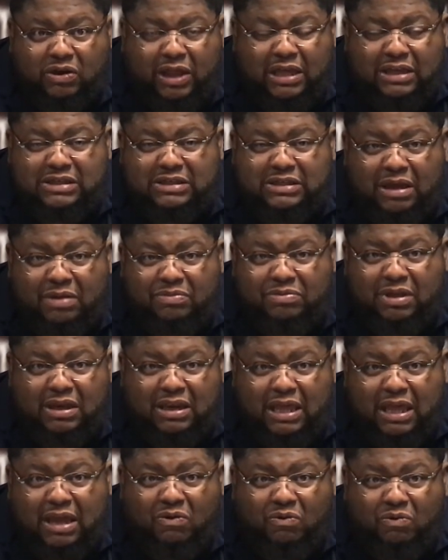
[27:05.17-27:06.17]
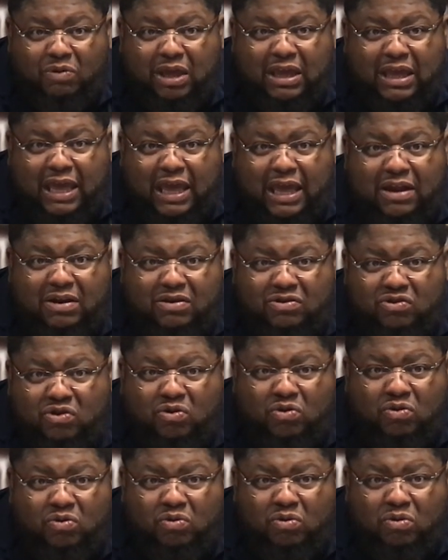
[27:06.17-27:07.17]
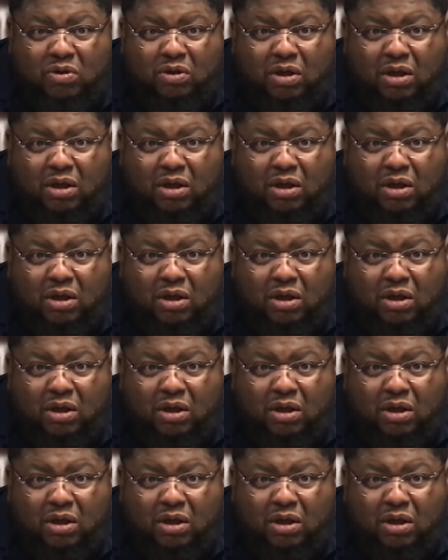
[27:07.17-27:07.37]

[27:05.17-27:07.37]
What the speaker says: that's something that we can't do